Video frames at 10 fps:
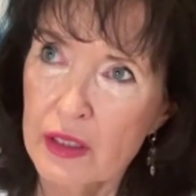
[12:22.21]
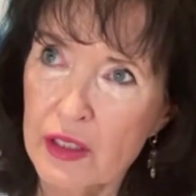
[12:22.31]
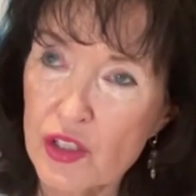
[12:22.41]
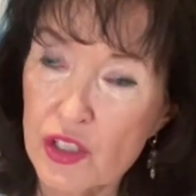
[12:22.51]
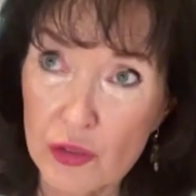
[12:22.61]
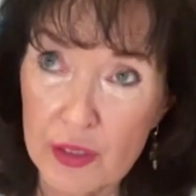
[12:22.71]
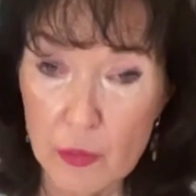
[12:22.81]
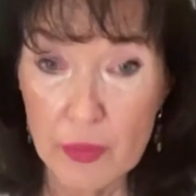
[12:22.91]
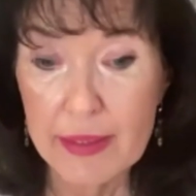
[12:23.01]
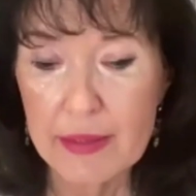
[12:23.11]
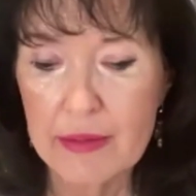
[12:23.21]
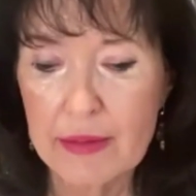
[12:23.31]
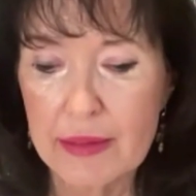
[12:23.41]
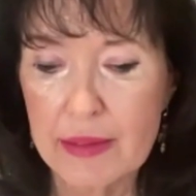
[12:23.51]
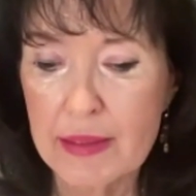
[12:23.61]
the children that were hidden
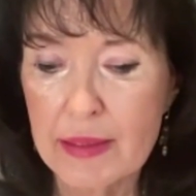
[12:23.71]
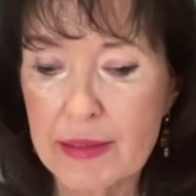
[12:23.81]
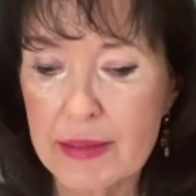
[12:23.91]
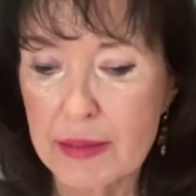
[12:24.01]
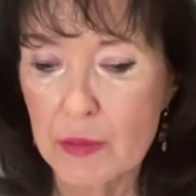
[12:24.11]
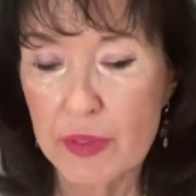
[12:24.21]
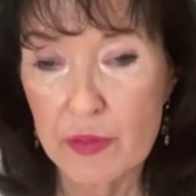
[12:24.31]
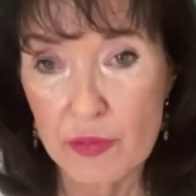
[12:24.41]
in Italy that were